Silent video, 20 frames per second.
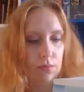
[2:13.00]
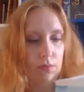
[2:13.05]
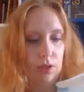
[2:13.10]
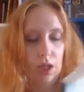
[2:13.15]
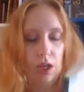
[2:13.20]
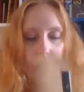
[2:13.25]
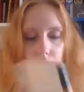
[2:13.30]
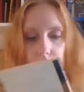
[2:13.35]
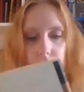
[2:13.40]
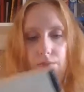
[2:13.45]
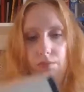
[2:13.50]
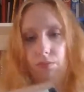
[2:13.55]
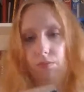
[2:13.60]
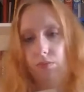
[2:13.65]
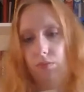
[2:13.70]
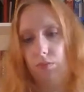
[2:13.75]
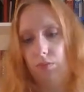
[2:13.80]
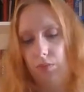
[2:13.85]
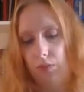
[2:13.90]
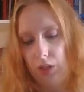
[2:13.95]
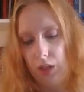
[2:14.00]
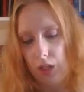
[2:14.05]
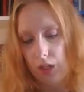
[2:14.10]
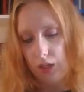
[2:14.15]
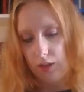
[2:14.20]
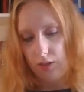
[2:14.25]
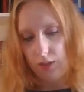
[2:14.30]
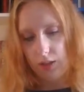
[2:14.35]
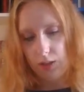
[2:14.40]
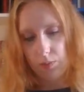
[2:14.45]
yeah,
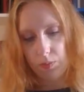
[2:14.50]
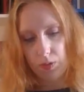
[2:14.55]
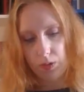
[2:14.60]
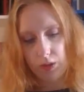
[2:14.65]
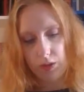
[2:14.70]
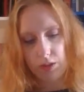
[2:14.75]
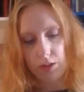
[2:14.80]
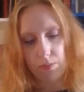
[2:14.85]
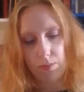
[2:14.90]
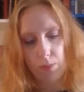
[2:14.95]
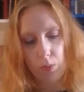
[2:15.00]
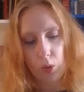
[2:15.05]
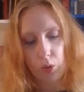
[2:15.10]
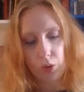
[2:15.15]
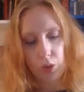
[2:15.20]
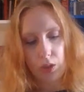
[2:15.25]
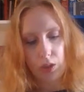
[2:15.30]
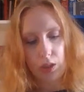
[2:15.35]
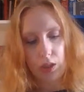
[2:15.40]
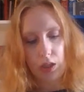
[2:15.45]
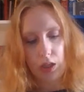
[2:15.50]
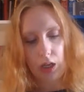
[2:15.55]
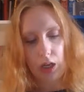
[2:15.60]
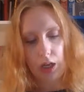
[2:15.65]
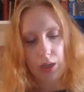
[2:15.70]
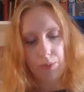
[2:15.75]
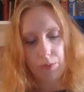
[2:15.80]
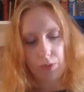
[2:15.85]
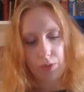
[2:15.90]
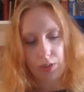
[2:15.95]
this one is the Modern
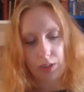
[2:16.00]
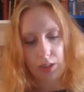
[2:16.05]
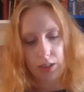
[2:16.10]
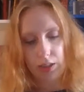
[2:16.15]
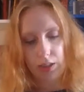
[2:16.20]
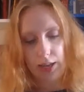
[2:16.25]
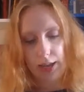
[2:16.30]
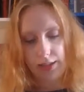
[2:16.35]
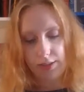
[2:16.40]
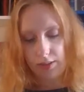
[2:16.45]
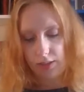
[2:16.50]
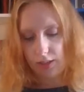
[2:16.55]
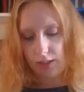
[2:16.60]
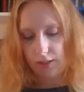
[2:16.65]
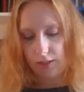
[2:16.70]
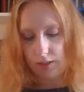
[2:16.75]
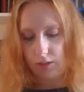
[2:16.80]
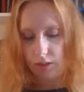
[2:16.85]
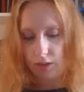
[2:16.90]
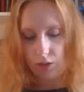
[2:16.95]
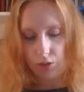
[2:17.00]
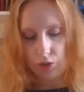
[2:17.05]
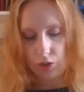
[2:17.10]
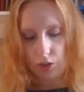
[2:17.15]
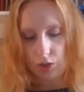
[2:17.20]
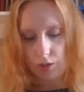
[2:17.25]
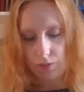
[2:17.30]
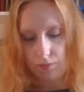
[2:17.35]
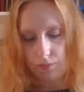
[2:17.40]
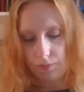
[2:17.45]
Library Classics
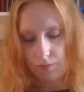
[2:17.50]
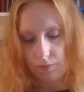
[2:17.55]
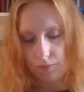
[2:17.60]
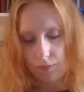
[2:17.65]
edition,